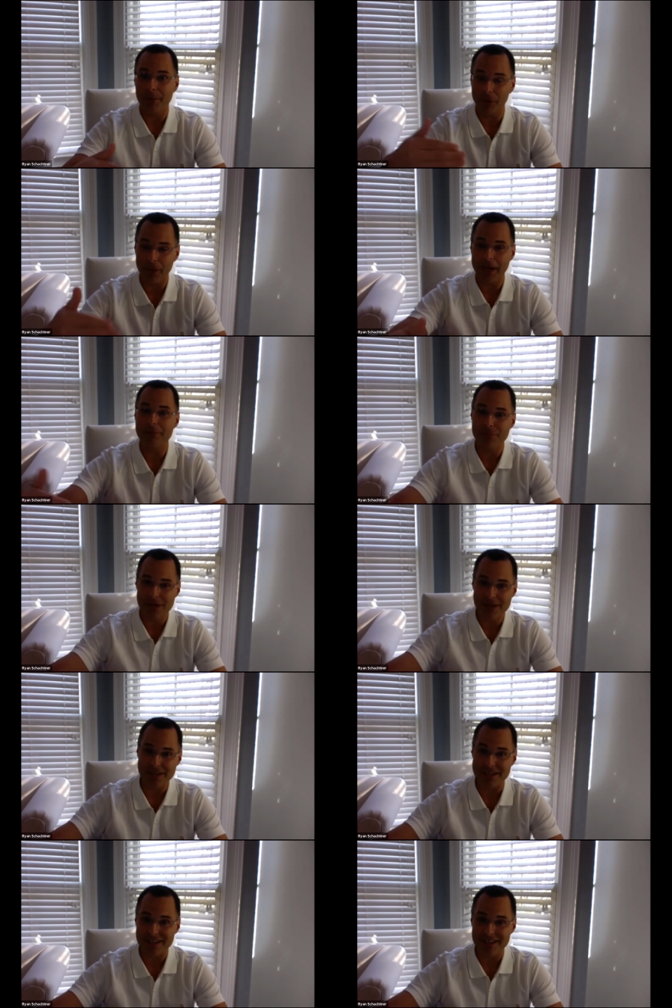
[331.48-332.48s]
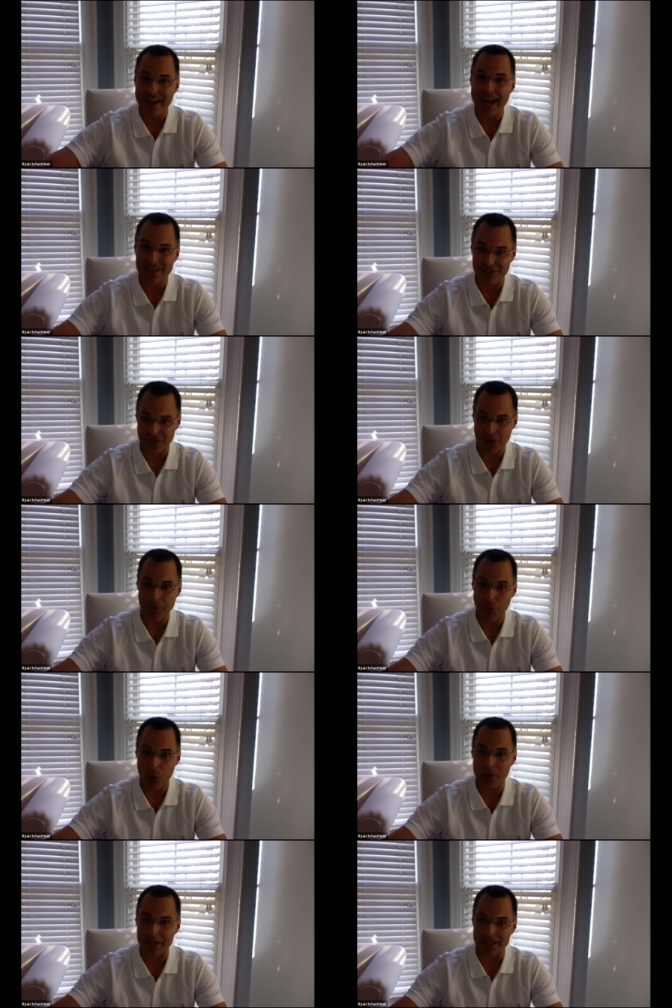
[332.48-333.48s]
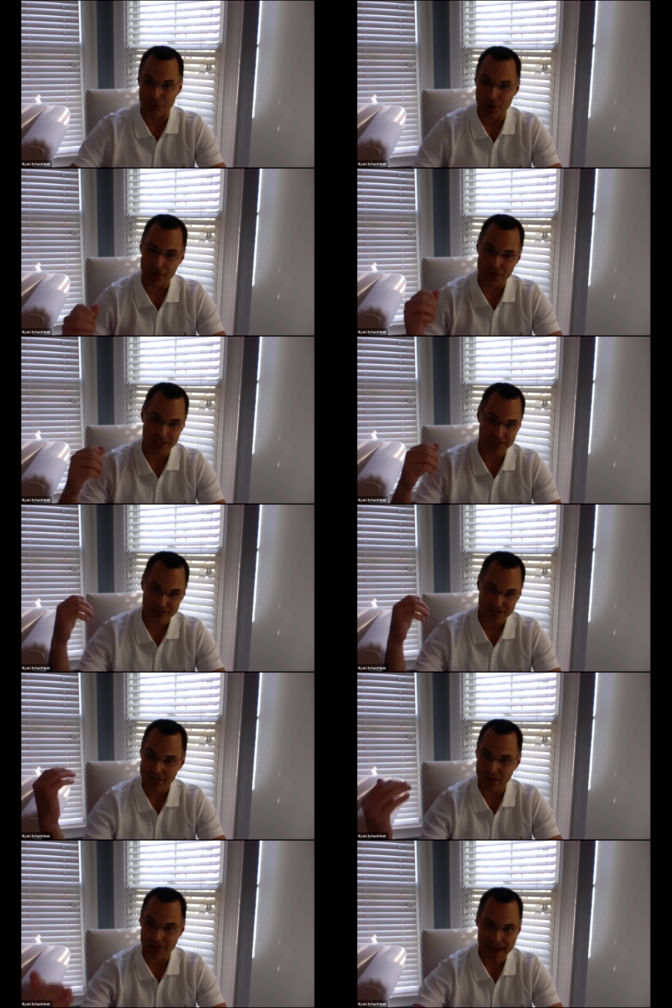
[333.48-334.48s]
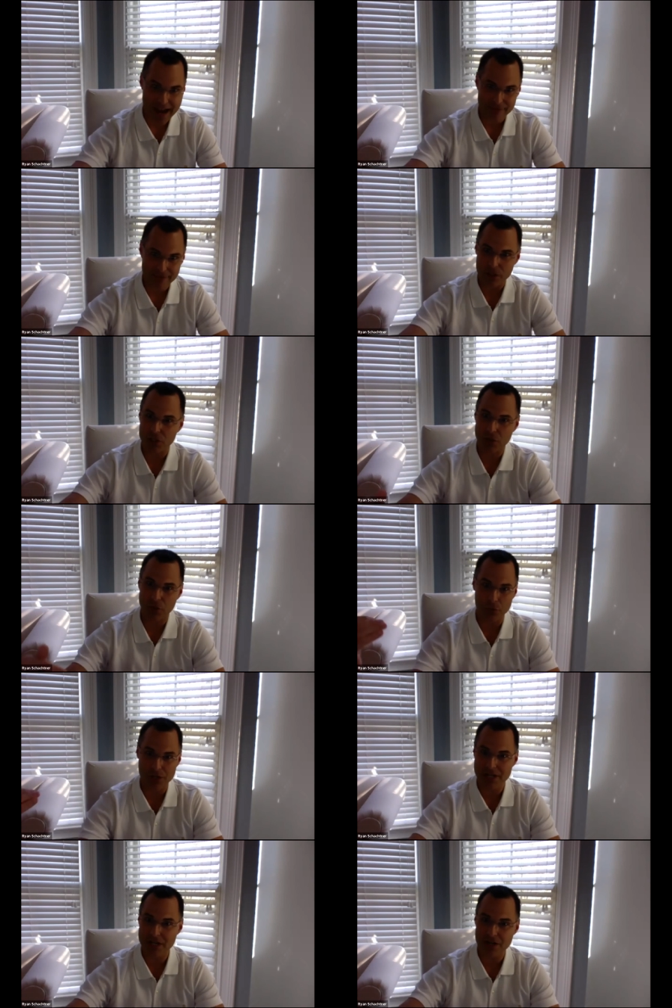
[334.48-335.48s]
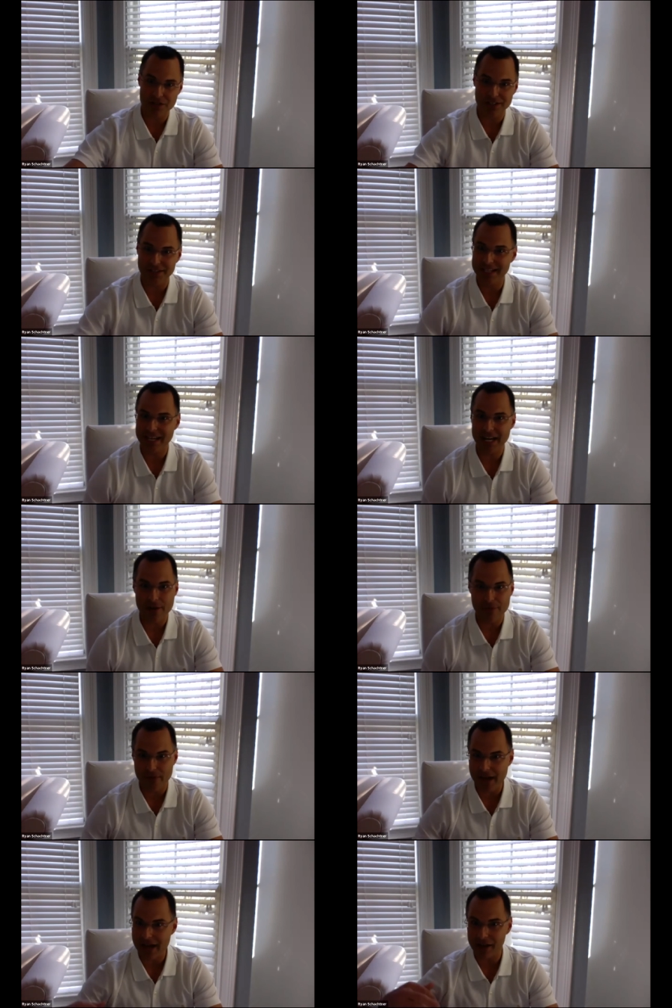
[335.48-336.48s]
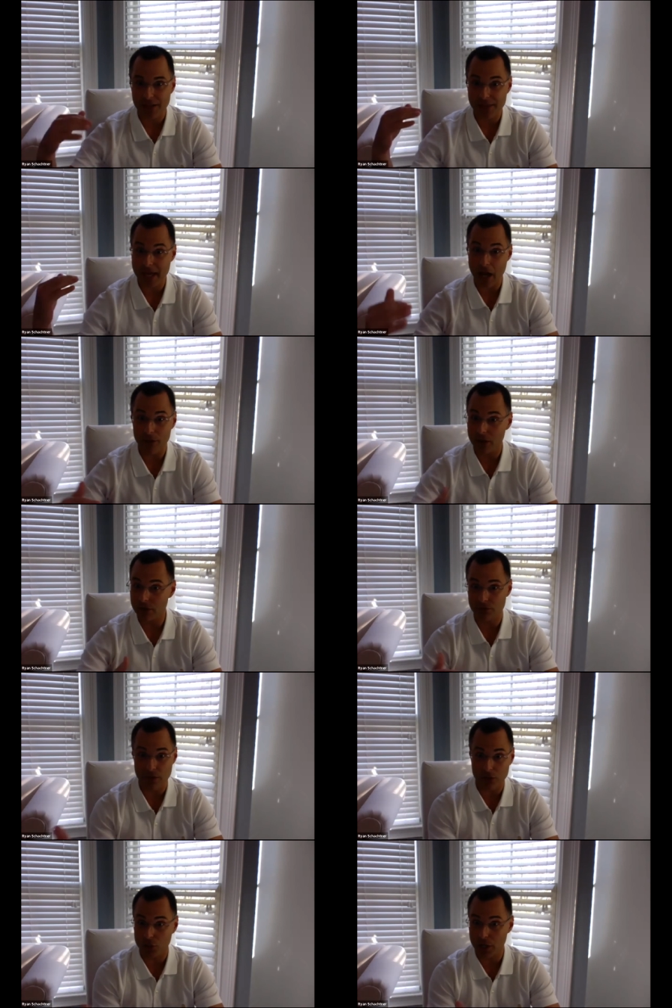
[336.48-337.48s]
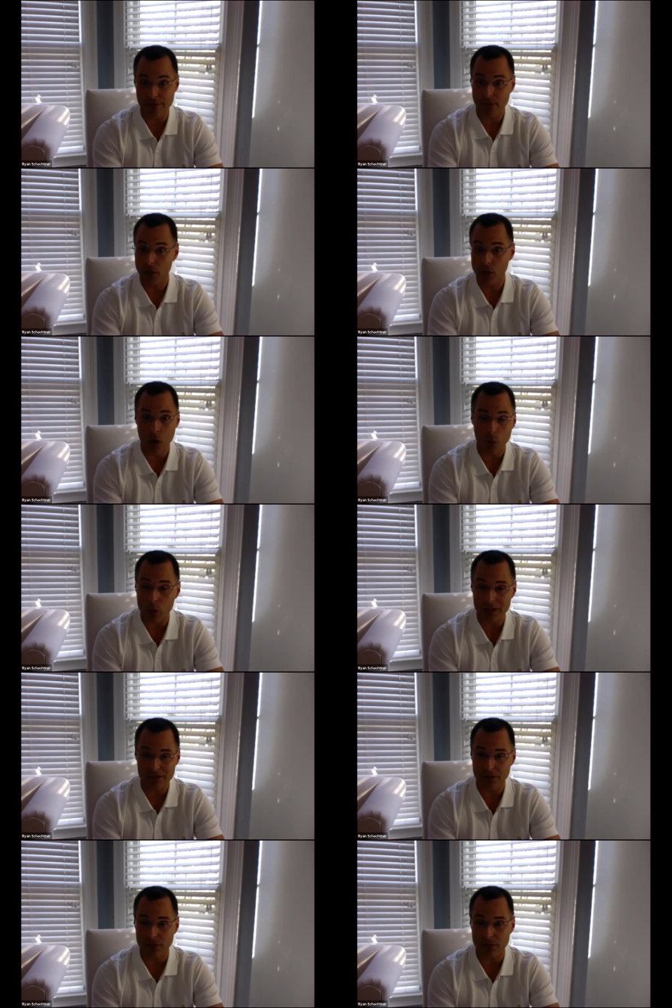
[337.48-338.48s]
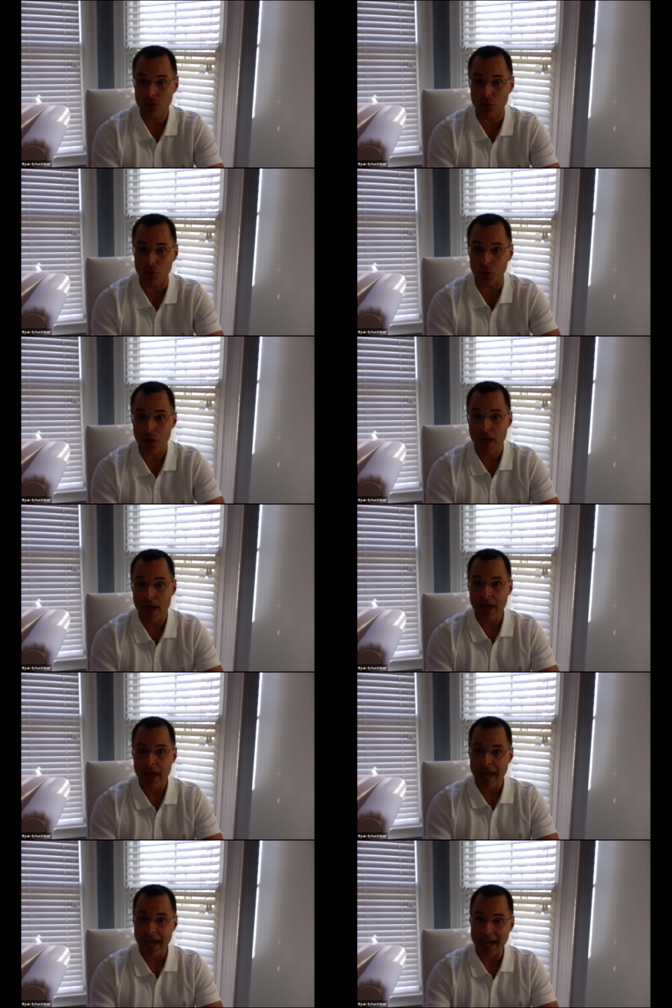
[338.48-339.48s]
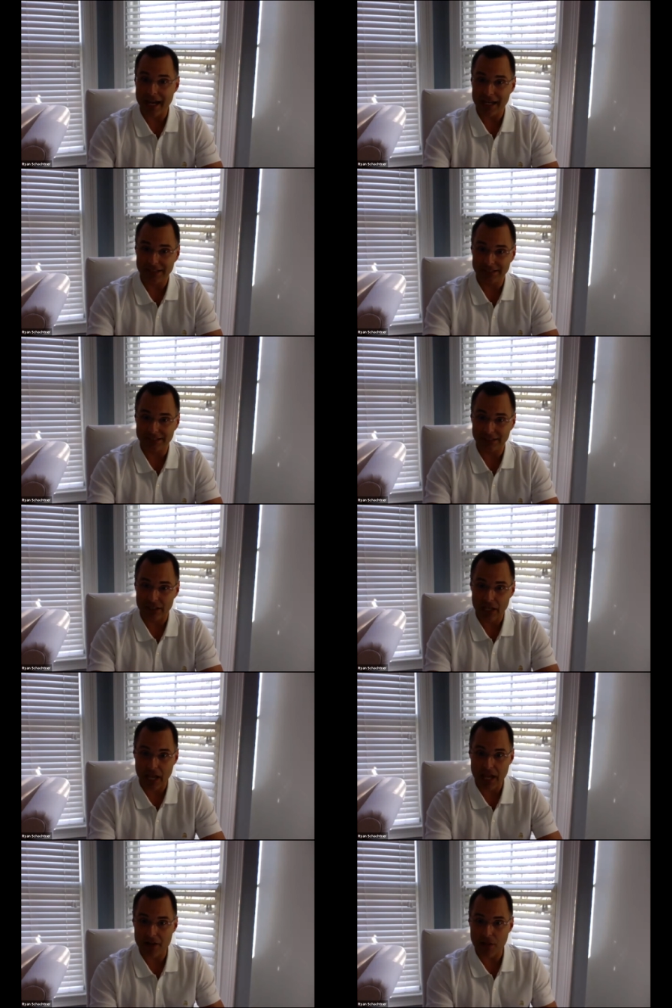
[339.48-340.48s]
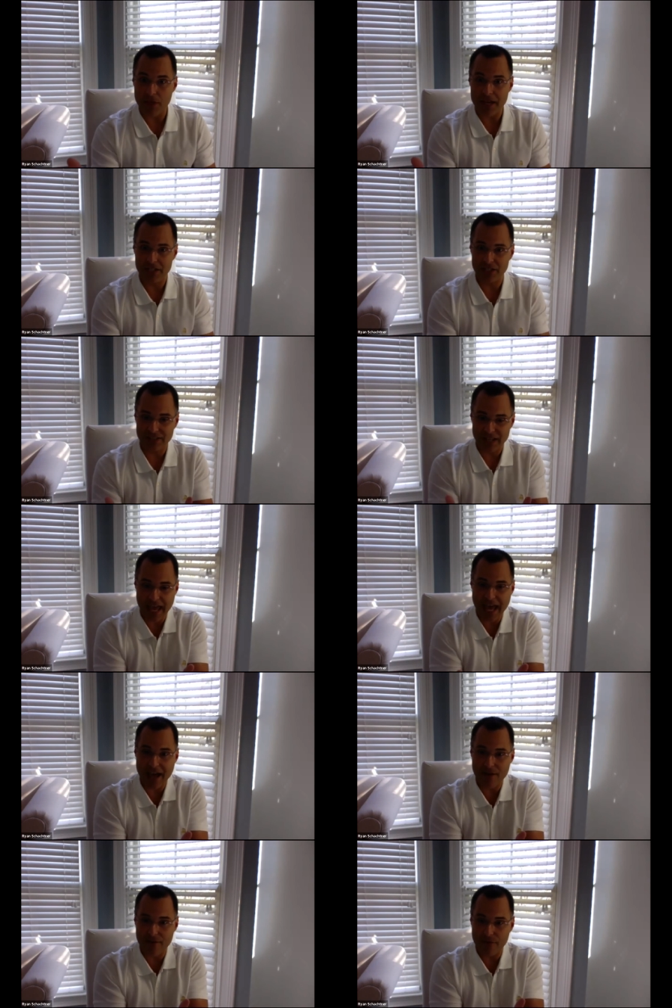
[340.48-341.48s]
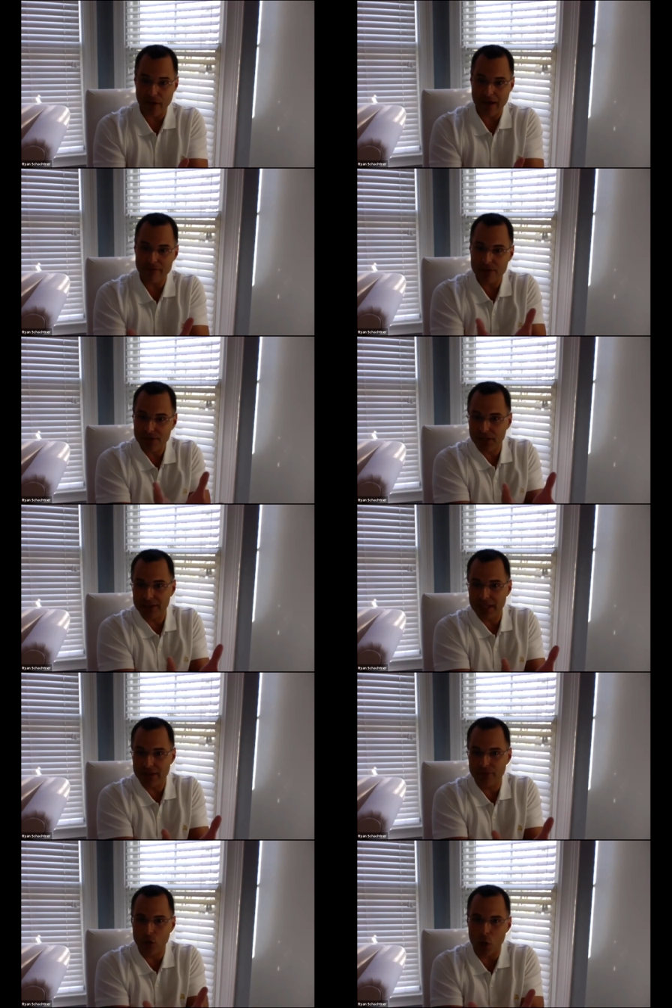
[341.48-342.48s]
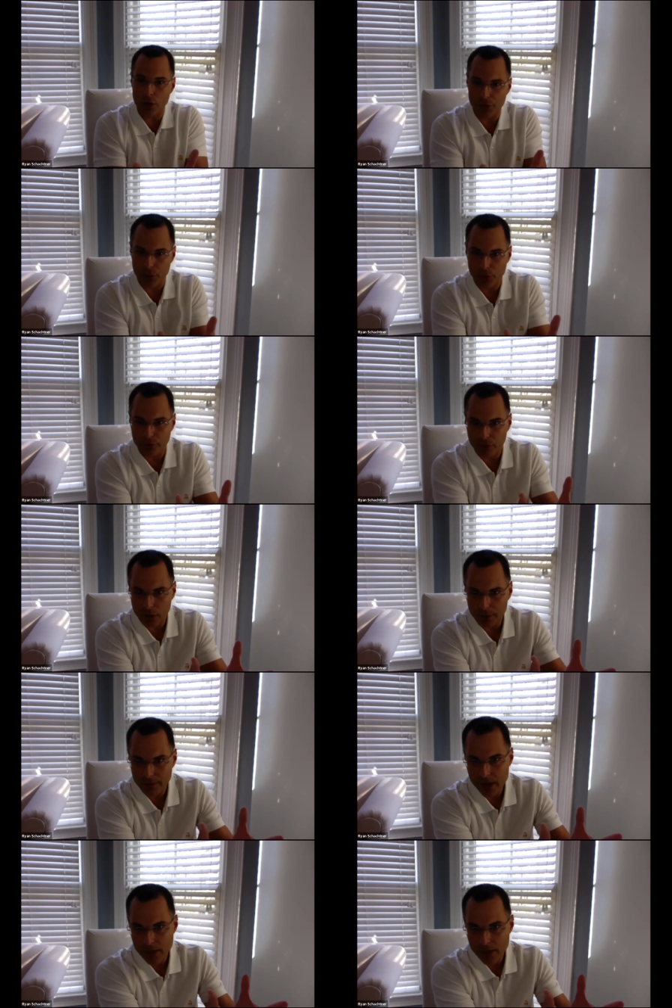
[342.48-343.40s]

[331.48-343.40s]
plan B at some point, whether it's the average 3 years in the NFL, and now they're trying to figure out what to do, and they just have everything they've gone through from